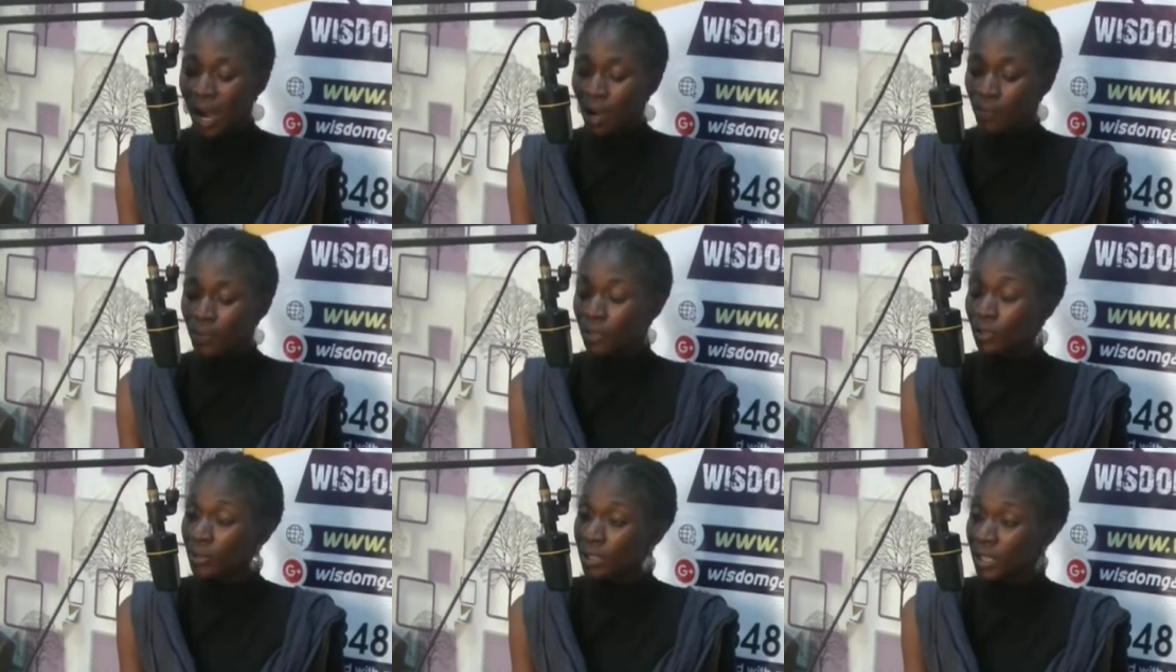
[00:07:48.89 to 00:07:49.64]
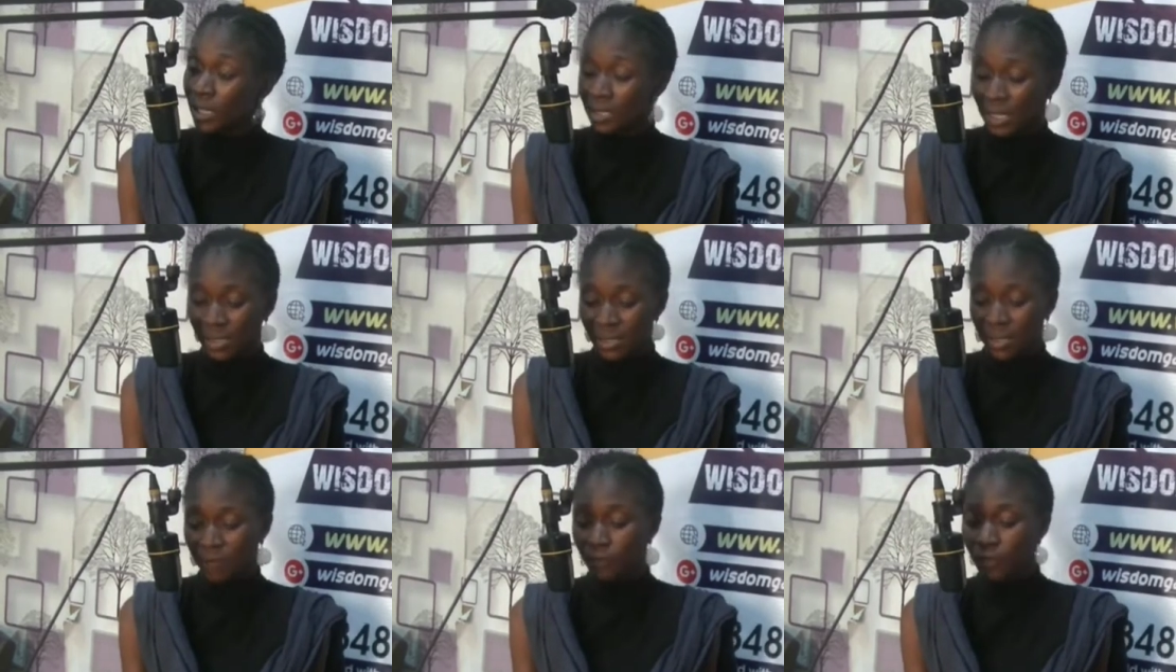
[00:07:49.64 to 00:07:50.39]
I hope you're going to be there
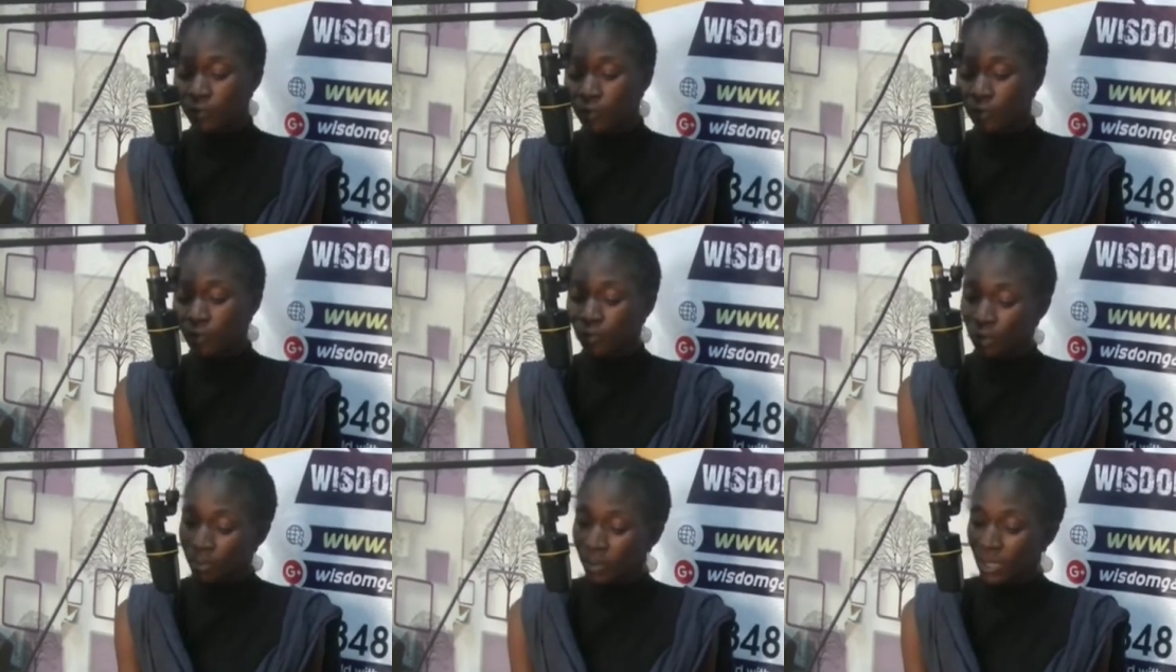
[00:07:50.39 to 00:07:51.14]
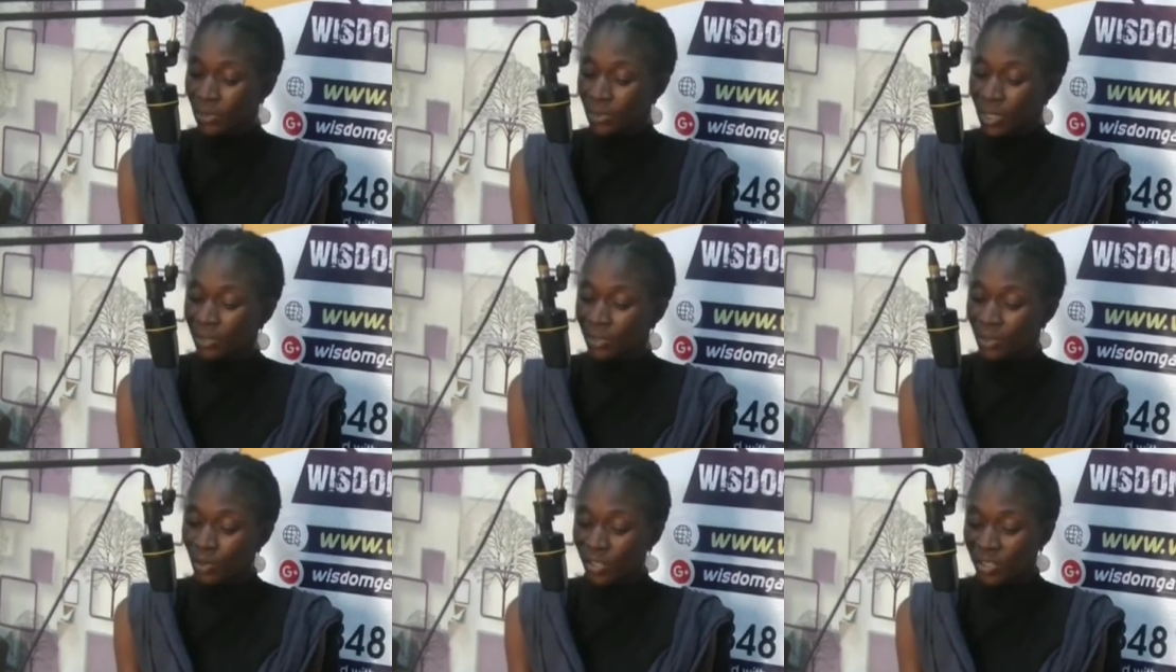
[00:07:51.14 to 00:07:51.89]
Saturday, 5th of November,
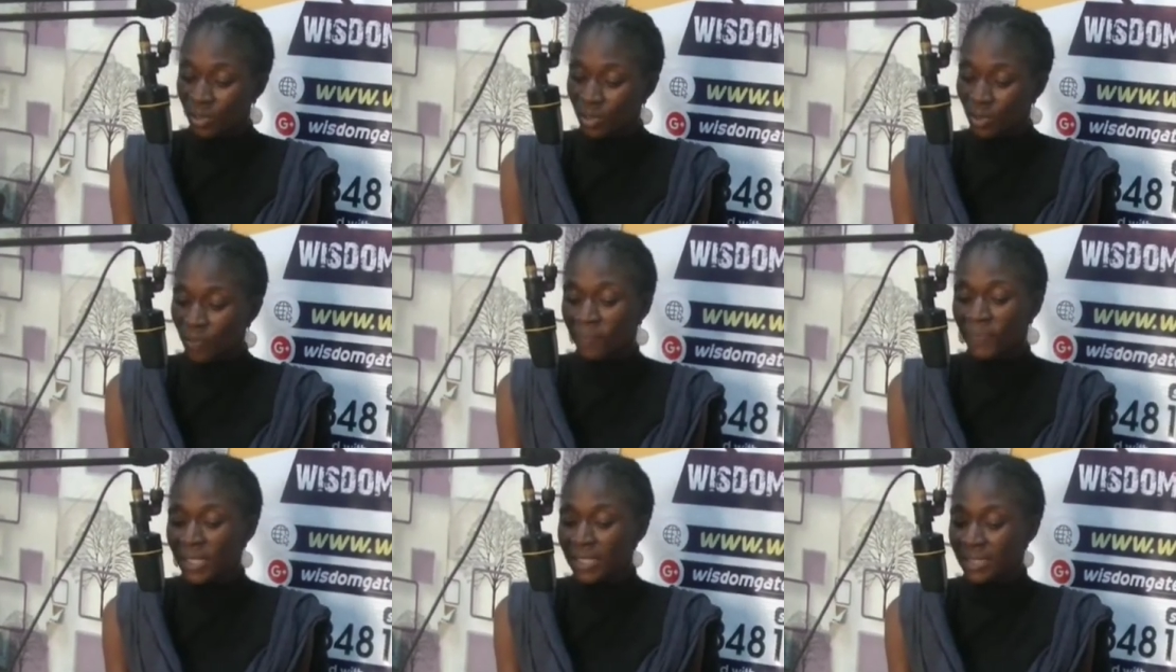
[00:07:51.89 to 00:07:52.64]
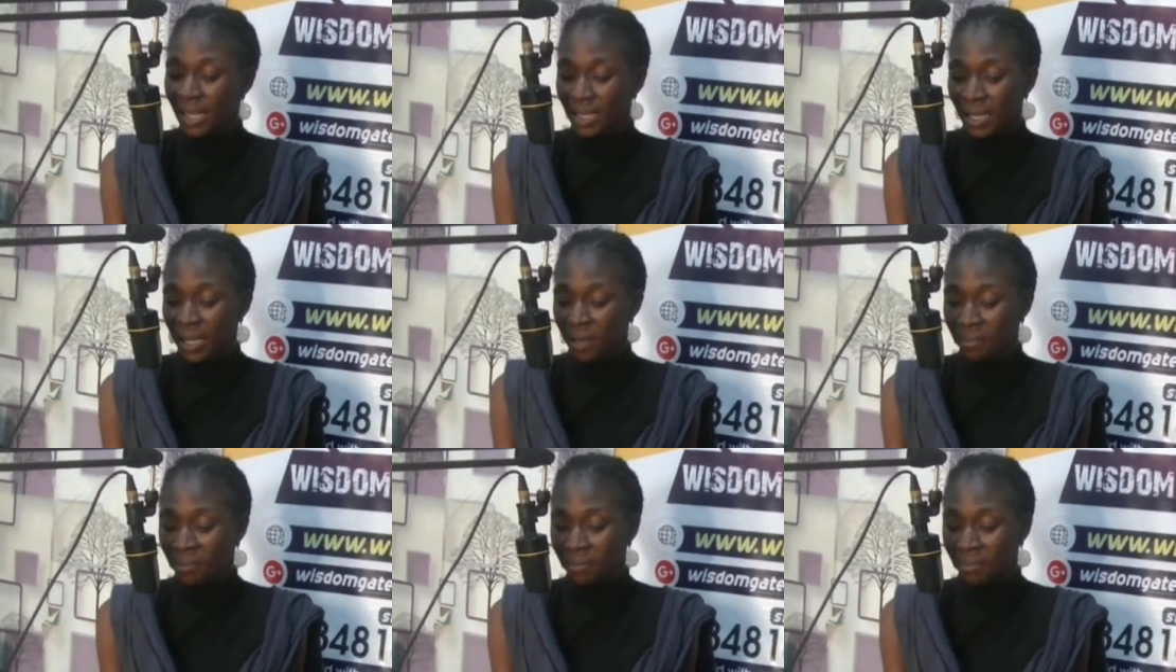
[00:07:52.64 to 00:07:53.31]
2022, 10 a.m.